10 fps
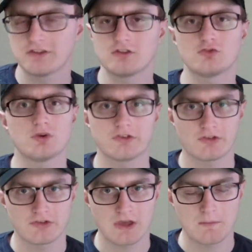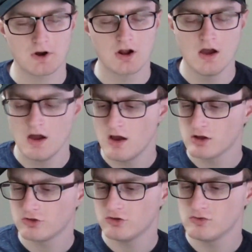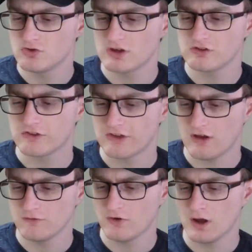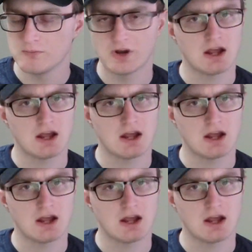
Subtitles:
then twist the saber to change the sound font.